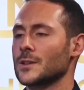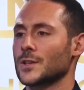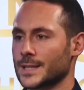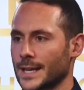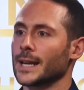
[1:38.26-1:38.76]

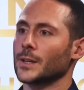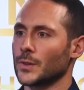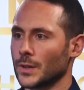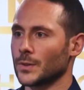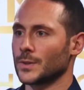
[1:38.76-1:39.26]
to say,
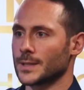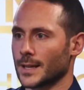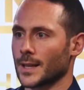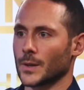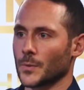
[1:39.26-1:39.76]
you
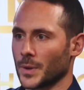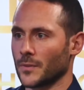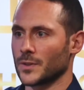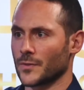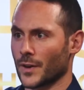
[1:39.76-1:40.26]
said that you've been
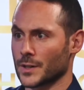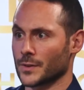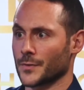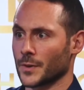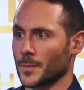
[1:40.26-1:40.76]
in Vision
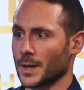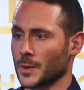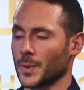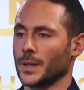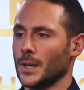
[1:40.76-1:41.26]
Advisory for a
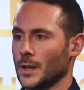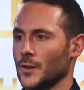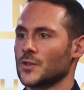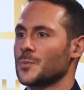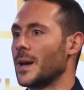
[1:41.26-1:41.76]
month, but
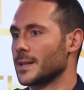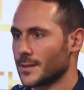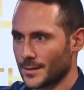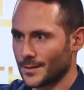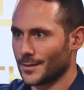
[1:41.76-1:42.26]
you spent